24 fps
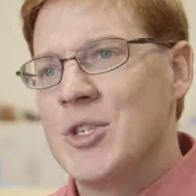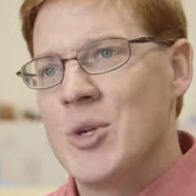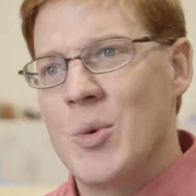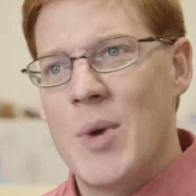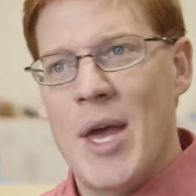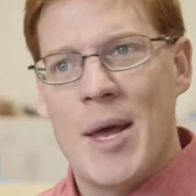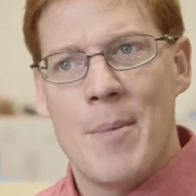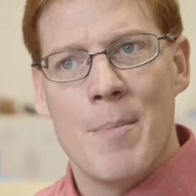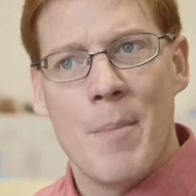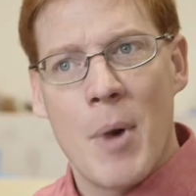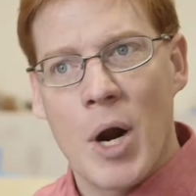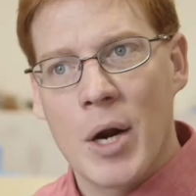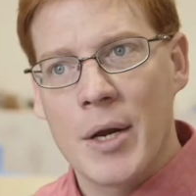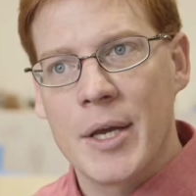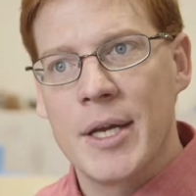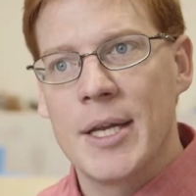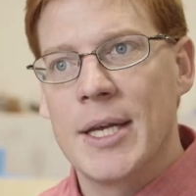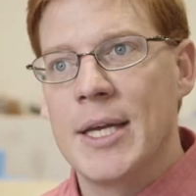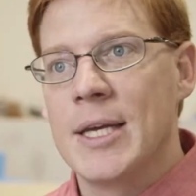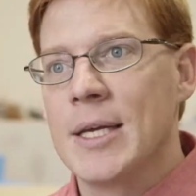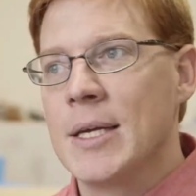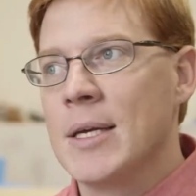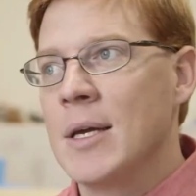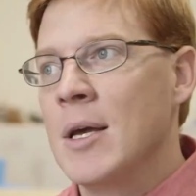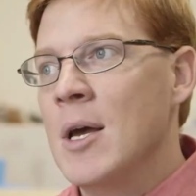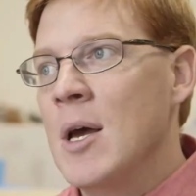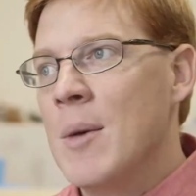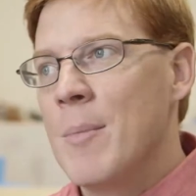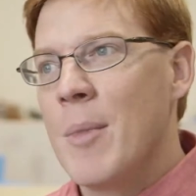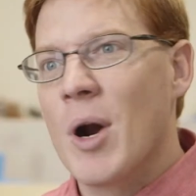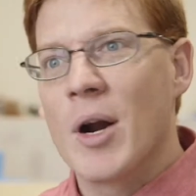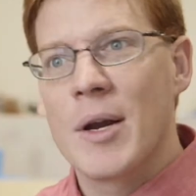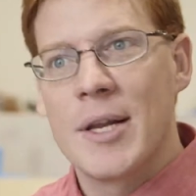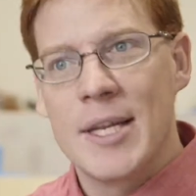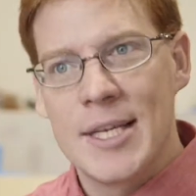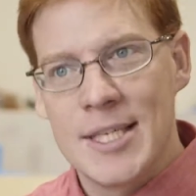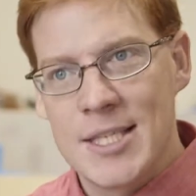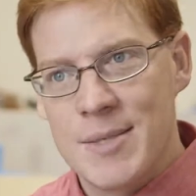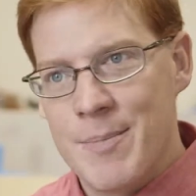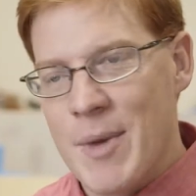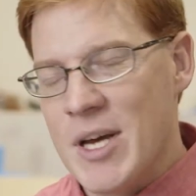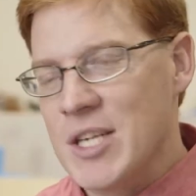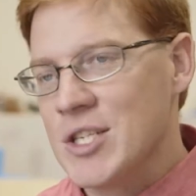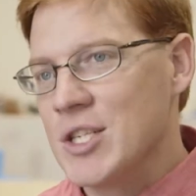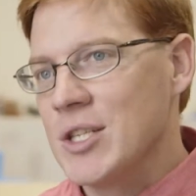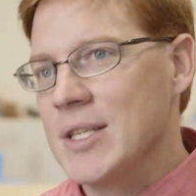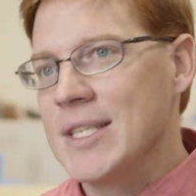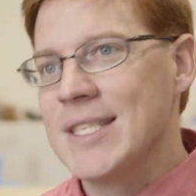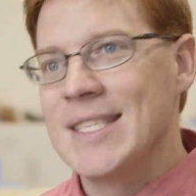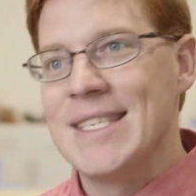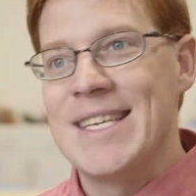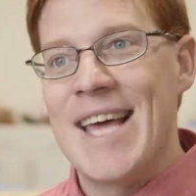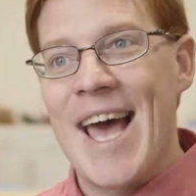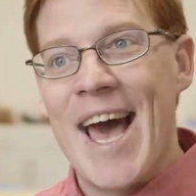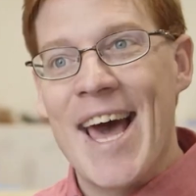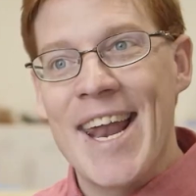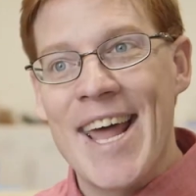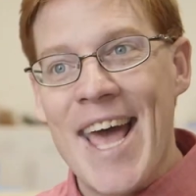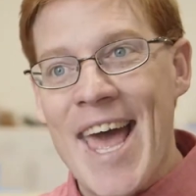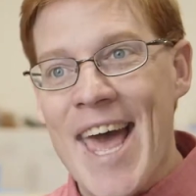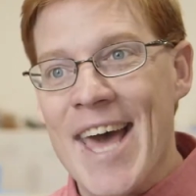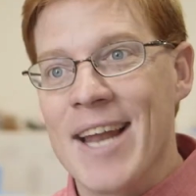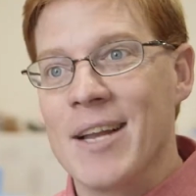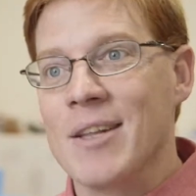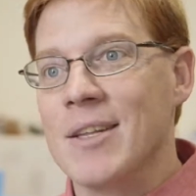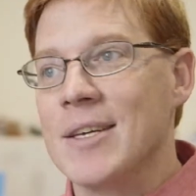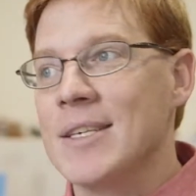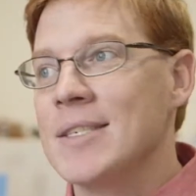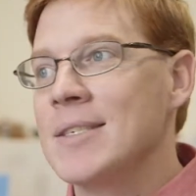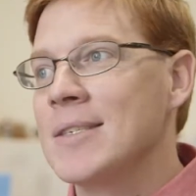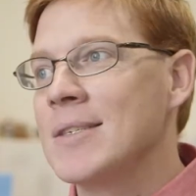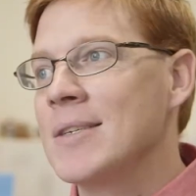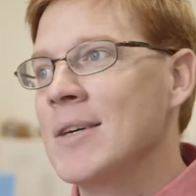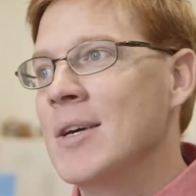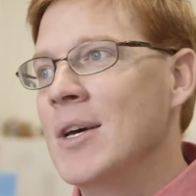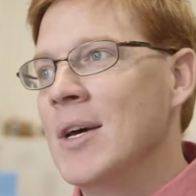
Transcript: So we had marketing, marketing specialist, data analyst,